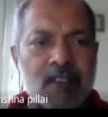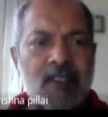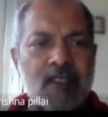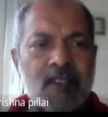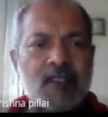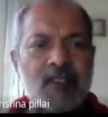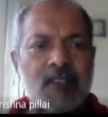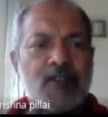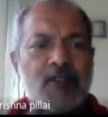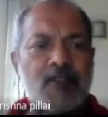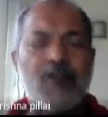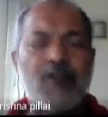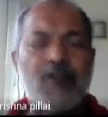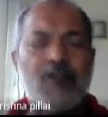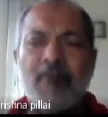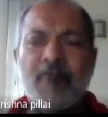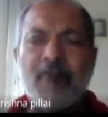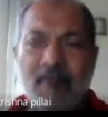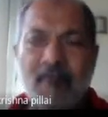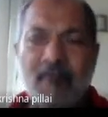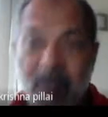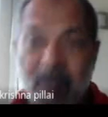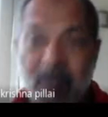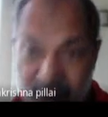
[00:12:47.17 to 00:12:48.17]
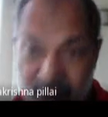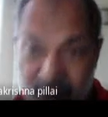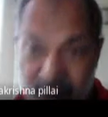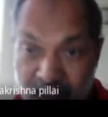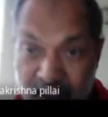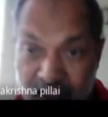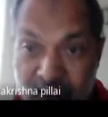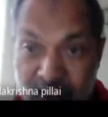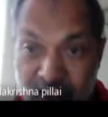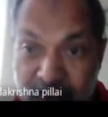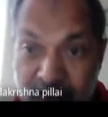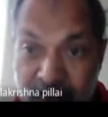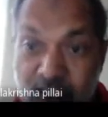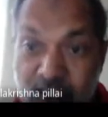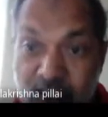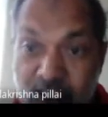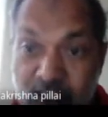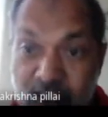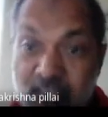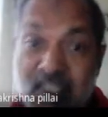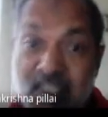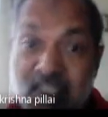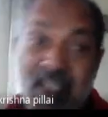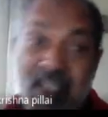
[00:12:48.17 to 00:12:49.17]
So this
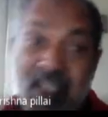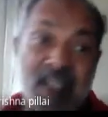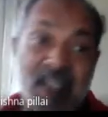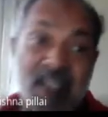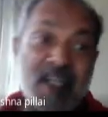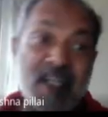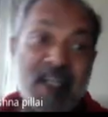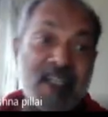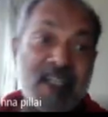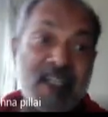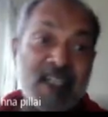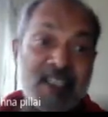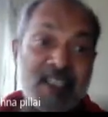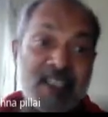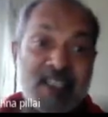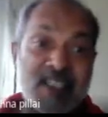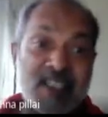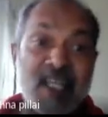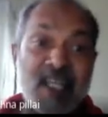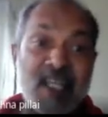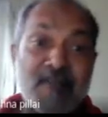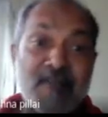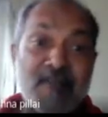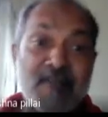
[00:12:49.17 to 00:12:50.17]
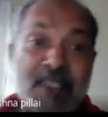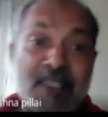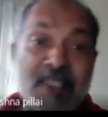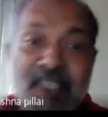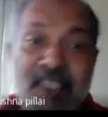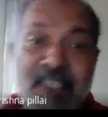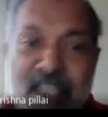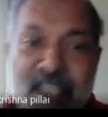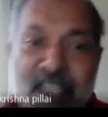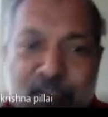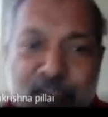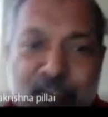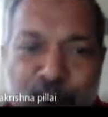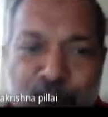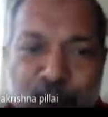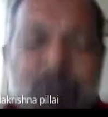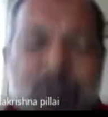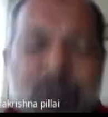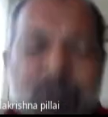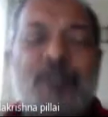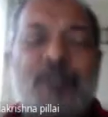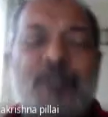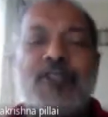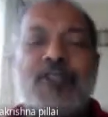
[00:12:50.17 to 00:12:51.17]
crystalline materials
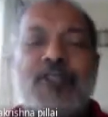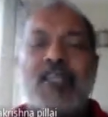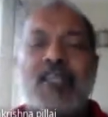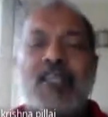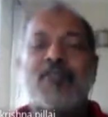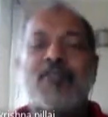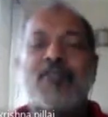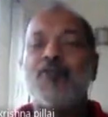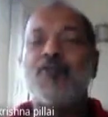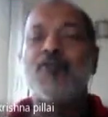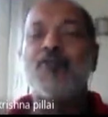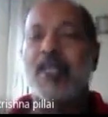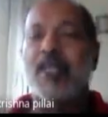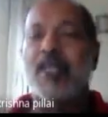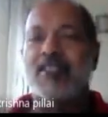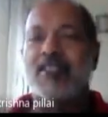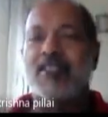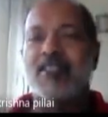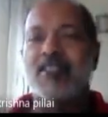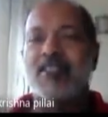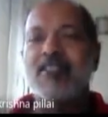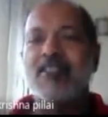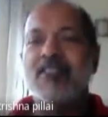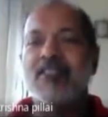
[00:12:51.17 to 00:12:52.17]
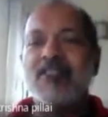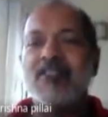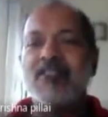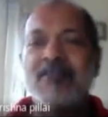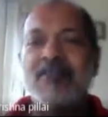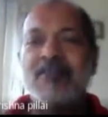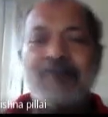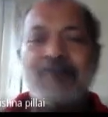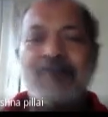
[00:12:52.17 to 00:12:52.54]
also, there are two categories.